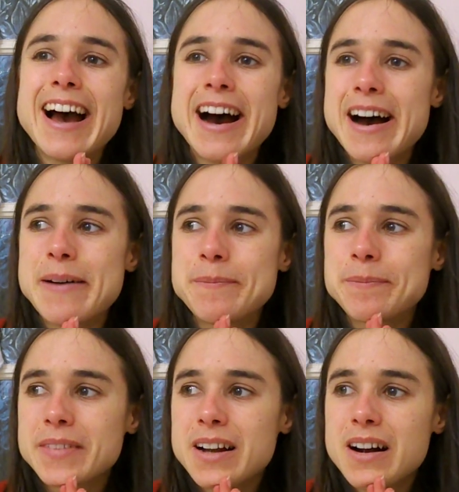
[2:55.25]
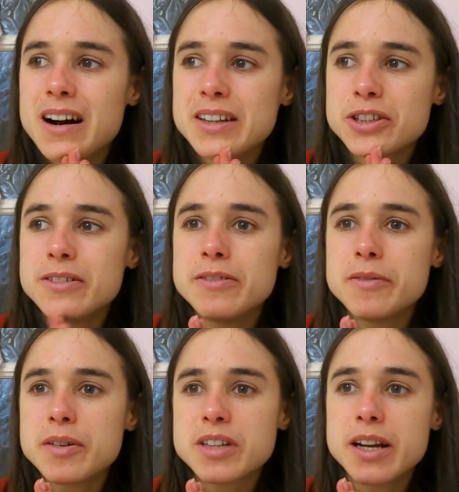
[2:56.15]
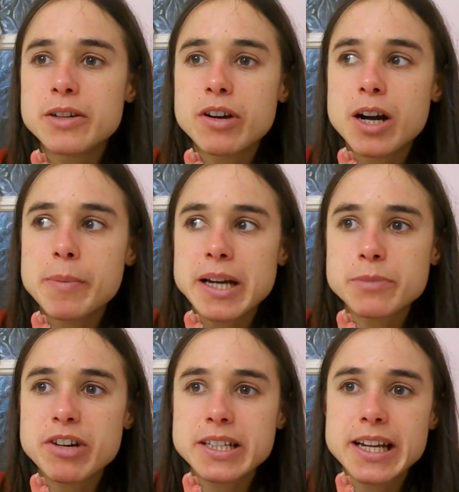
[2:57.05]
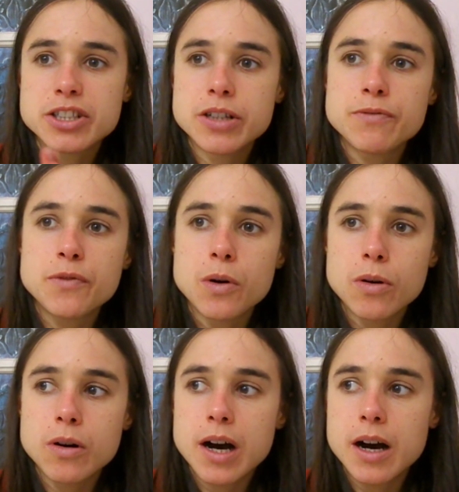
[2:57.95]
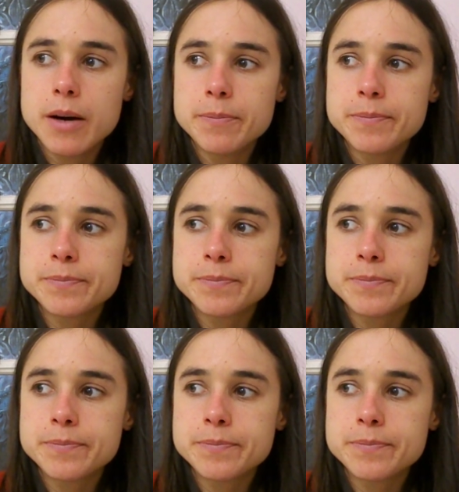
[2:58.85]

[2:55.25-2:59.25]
Um, I do, certainly growing up I had a predilection for, um,